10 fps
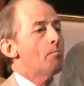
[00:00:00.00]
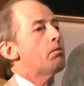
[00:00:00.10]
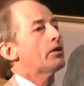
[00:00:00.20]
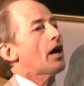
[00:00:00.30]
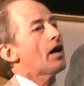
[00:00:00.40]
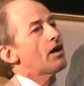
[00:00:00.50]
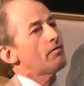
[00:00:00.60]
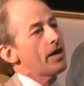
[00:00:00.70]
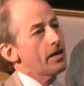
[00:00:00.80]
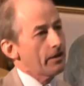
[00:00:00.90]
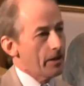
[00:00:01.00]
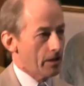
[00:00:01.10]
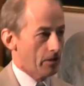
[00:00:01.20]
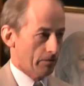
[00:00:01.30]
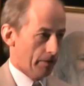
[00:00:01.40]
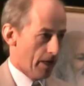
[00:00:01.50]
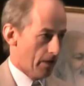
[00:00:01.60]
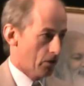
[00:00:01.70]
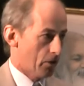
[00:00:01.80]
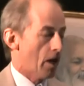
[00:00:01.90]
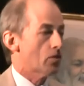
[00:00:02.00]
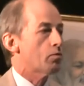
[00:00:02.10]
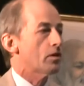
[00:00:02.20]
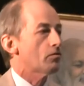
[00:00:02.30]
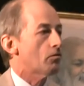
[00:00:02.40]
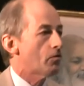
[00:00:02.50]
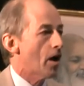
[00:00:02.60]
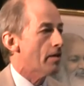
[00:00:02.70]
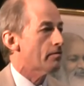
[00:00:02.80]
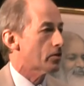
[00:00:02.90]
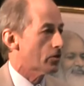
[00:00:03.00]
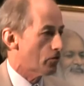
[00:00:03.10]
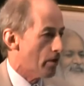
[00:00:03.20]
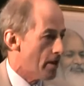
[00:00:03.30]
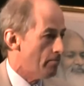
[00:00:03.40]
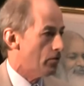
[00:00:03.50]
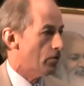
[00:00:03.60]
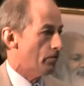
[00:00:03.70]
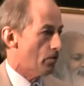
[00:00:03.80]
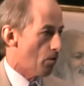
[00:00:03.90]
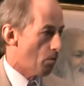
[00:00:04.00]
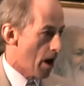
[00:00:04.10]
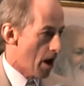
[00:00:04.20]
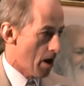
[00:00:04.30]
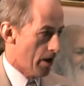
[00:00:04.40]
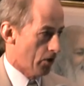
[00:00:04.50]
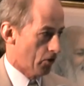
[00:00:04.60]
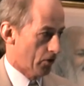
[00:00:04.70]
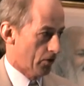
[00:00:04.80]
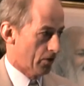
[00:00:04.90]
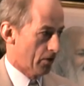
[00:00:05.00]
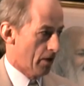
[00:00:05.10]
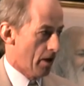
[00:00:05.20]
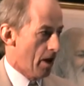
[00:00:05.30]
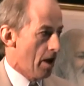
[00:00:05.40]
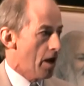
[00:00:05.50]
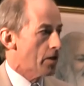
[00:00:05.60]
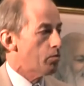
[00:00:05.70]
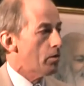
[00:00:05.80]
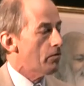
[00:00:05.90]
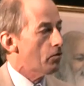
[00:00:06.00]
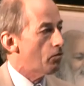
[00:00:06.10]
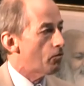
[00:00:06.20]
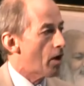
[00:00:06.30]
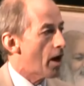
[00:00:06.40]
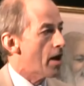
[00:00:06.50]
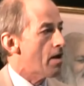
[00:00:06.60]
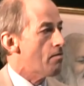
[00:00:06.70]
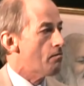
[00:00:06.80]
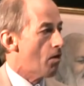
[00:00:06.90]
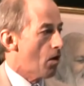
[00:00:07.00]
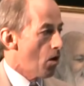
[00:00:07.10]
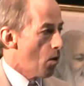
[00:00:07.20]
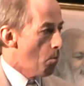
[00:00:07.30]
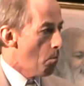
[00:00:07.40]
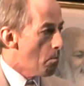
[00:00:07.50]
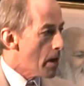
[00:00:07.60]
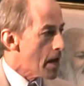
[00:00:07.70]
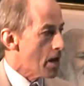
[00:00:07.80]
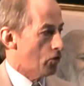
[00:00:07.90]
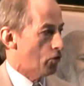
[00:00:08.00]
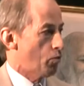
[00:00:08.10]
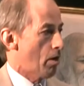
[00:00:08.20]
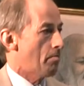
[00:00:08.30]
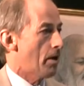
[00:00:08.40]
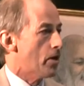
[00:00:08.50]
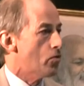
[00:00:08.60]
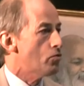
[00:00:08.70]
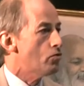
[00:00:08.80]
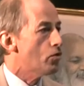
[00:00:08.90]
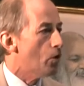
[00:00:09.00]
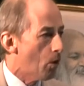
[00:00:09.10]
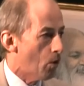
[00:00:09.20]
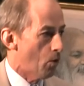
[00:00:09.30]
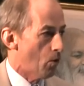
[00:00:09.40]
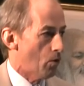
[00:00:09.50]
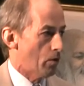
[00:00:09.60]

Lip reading: But Ayurveda thinks of taste as one of the five streams of your awareness. It's one of the five means whereby you know,